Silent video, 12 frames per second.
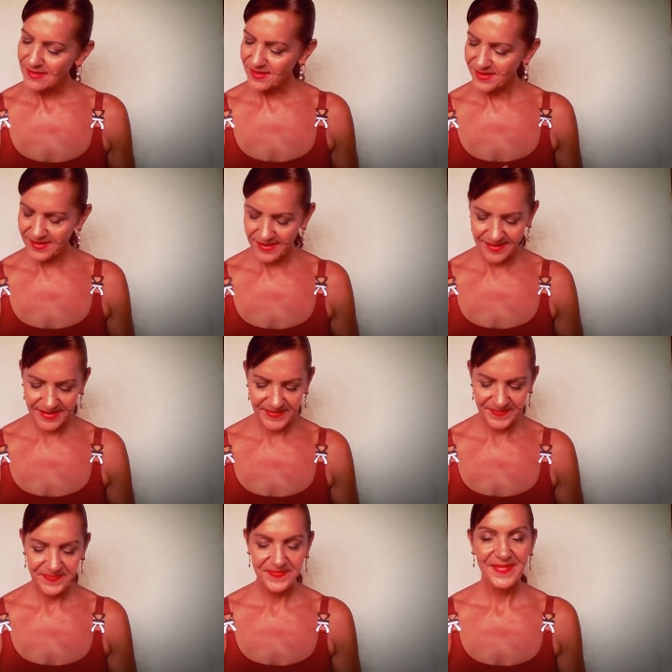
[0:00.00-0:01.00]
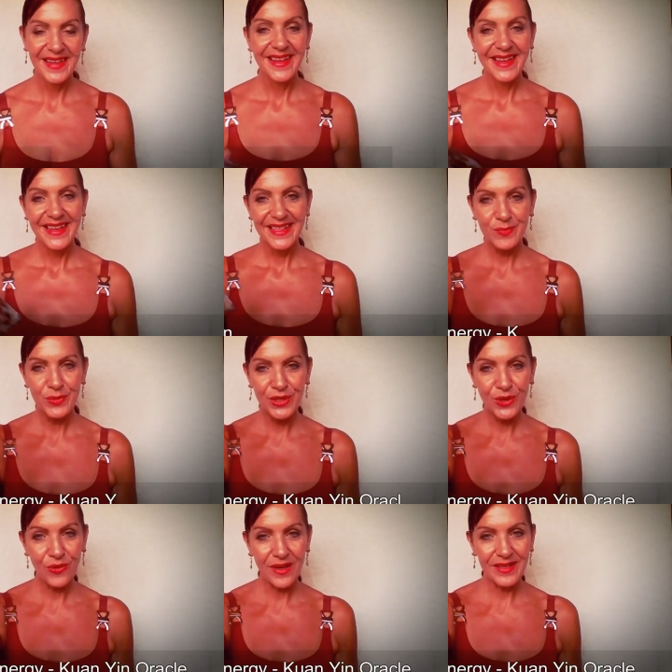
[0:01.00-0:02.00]
All right. Let's pull
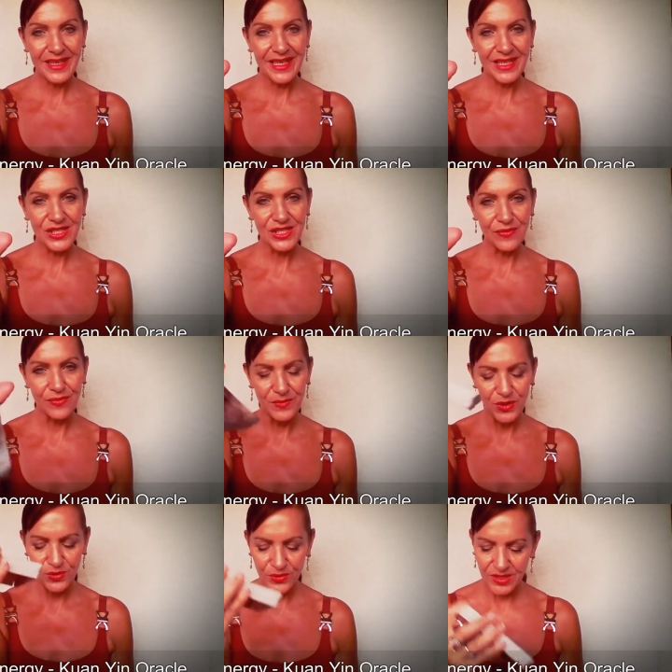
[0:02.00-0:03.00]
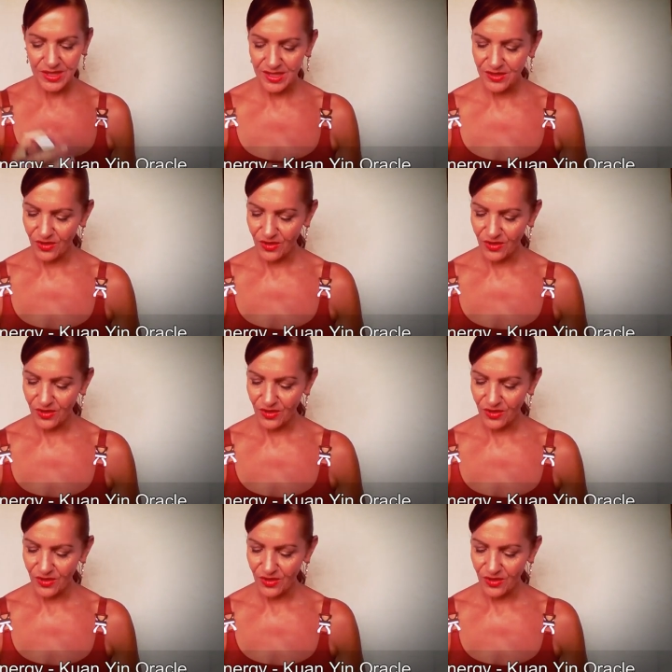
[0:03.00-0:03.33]
your crowning energy from the Kuan Yin